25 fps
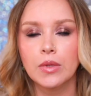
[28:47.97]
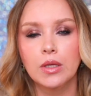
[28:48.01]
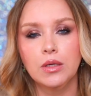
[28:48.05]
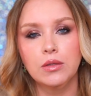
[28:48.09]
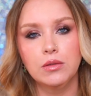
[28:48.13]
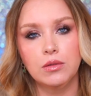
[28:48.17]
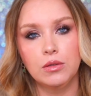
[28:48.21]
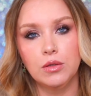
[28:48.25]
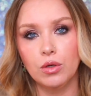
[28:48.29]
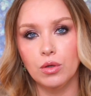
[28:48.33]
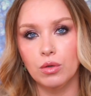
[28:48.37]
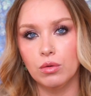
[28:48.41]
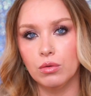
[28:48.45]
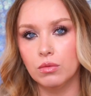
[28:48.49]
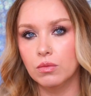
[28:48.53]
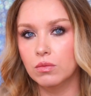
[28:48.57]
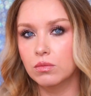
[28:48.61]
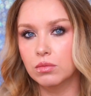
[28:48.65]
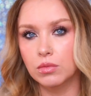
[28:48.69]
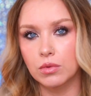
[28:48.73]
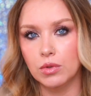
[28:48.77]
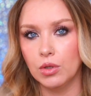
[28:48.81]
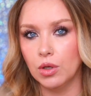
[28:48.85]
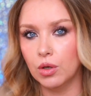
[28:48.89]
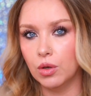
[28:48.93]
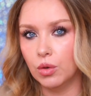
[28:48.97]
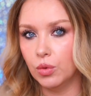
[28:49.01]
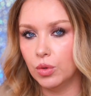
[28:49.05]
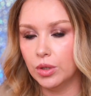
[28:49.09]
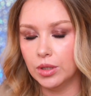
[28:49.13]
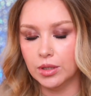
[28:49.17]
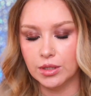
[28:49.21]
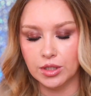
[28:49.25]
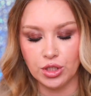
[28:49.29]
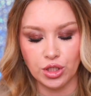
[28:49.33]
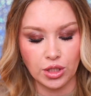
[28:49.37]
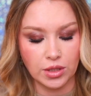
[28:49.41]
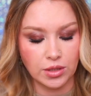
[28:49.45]
So no,
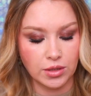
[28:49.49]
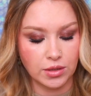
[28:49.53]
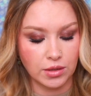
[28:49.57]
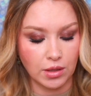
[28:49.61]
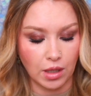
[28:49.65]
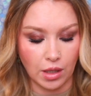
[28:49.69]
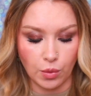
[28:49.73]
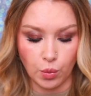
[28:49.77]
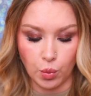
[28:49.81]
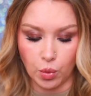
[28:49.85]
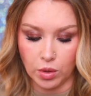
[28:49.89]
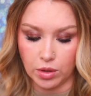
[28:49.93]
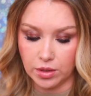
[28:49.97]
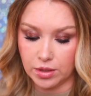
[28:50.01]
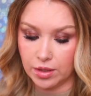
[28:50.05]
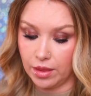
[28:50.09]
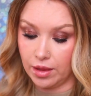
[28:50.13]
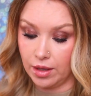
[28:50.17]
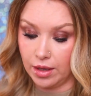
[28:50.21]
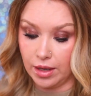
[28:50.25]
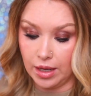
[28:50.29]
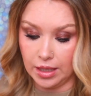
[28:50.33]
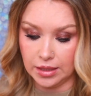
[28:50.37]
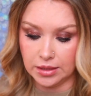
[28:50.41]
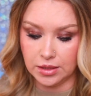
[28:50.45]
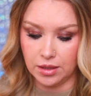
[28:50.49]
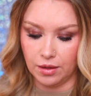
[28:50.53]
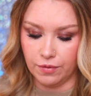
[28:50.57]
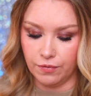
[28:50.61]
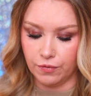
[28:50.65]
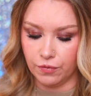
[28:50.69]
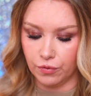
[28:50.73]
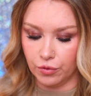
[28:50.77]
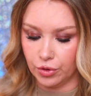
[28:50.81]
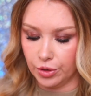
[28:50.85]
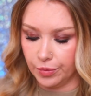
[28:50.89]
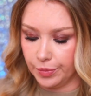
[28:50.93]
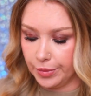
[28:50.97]
it's just not worth the hassle
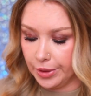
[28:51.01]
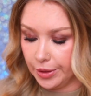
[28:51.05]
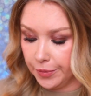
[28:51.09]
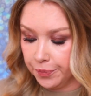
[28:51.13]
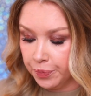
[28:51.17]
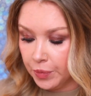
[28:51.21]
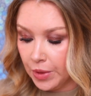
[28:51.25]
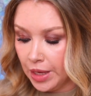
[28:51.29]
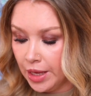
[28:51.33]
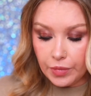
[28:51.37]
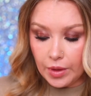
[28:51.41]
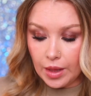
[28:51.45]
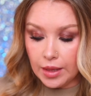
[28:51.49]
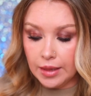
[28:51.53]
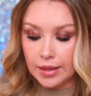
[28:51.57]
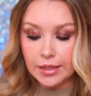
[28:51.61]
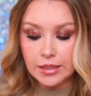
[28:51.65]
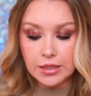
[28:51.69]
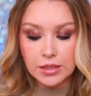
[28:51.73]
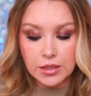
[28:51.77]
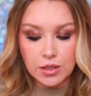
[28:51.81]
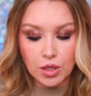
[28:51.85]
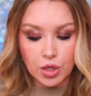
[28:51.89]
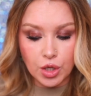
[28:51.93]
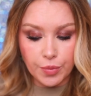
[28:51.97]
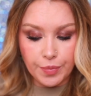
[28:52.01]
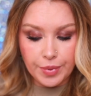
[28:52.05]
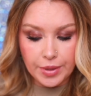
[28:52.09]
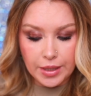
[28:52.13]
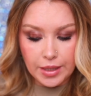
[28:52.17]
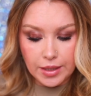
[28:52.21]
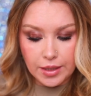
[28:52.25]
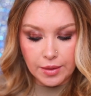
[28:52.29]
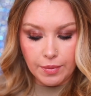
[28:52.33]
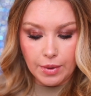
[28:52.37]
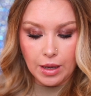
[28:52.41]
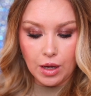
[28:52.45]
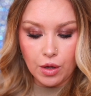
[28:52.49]
for me. Let's talk a
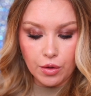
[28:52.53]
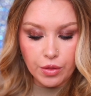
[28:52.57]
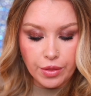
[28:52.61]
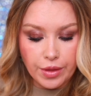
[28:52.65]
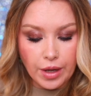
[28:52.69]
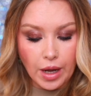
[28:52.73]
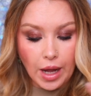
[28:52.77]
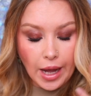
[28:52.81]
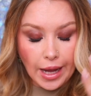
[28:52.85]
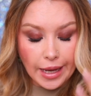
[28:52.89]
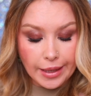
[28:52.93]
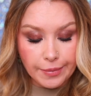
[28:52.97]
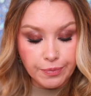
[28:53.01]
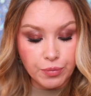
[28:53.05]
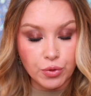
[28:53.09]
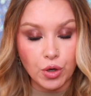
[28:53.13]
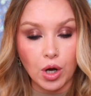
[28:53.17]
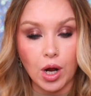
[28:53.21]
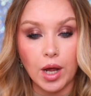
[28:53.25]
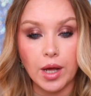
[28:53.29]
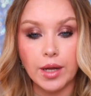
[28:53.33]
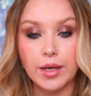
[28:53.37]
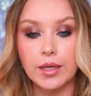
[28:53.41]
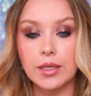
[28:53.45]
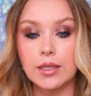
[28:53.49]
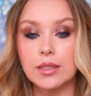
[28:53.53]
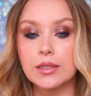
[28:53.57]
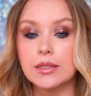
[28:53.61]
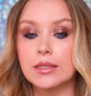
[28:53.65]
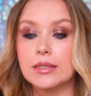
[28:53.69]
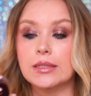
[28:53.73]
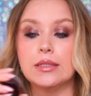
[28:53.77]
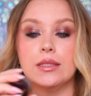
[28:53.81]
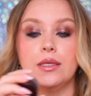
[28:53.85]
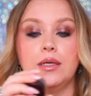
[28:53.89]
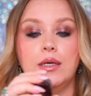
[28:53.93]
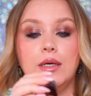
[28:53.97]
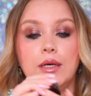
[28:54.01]
bit about the eye
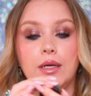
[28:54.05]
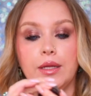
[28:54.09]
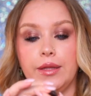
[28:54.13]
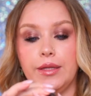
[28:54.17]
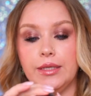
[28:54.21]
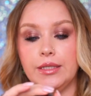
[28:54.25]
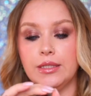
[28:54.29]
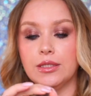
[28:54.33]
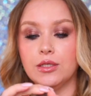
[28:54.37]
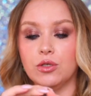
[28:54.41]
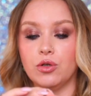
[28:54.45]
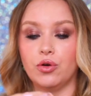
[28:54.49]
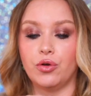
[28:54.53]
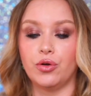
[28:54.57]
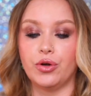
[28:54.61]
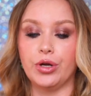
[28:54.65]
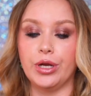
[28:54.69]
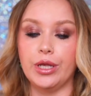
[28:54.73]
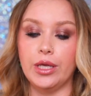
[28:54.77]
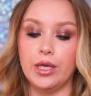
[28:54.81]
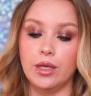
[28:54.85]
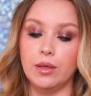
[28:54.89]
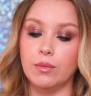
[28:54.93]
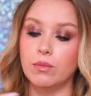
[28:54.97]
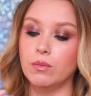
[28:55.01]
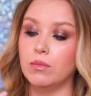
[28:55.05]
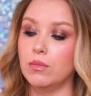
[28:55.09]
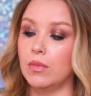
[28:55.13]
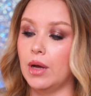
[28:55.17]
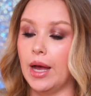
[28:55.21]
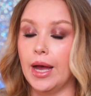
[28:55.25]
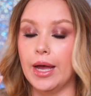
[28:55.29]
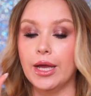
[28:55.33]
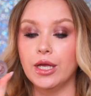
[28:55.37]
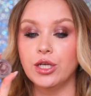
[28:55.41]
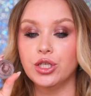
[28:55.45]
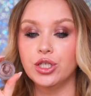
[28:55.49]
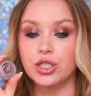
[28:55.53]
products. This cream
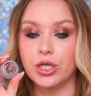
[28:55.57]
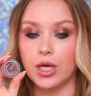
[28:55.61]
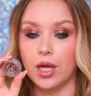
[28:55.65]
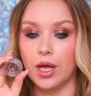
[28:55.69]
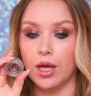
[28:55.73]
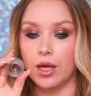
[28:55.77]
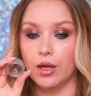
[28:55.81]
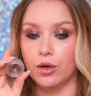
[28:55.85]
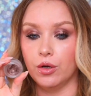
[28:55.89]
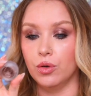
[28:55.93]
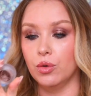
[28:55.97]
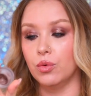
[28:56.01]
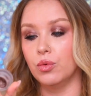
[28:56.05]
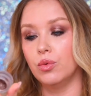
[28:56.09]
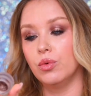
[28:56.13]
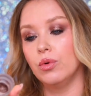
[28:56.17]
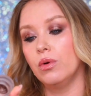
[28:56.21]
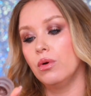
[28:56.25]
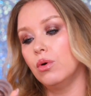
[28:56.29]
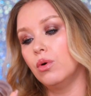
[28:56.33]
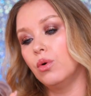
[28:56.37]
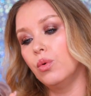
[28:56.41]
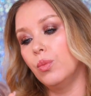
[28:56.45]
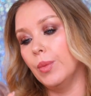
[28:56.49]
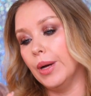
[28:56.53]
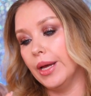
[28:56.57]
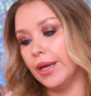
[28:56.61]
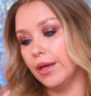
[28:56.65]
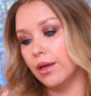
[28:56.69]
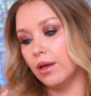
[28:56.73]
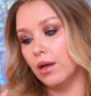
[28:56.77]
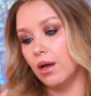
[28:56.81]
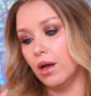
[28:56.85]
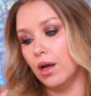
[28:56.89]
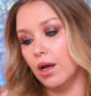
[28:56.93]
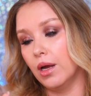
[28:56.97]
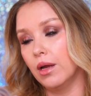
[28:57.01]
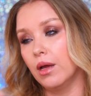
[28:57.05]
eyeshadow, oh my
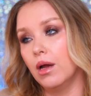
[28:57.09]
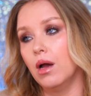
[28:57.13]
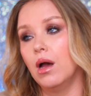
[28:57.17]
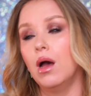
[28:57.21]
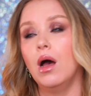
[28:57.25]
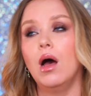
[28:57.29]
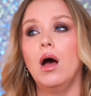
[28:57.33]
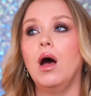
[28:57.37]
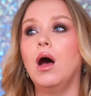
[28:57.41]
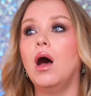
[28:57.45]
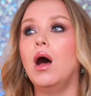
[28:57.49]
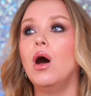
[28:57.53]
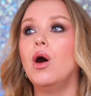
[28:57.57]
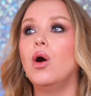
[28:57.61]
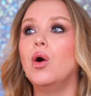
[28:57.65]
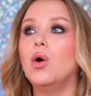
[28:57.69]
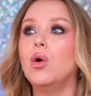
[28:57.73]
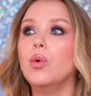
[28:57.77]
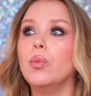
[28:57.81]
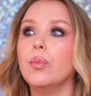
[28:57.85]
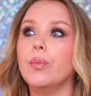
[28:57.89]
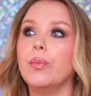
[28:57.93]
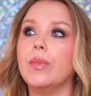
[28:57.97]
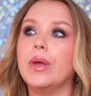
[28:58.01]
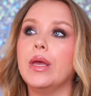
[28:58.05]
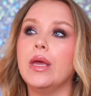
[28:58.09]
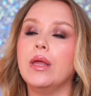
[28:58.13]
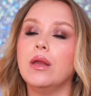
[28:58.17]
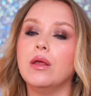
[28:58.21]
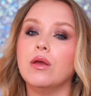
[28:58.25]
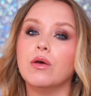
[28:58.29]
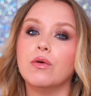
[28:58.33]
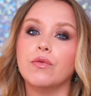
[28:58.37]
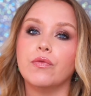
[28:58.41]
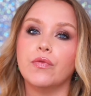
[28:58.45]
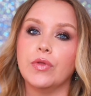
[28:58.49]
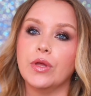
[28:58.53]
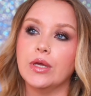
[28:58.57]
god, how many
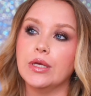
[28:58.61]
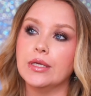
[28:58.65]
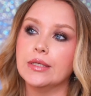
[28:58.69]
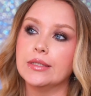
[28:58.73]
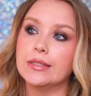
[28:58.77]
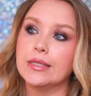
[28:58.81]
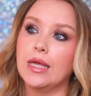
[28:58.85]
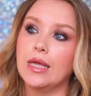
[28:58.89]
of this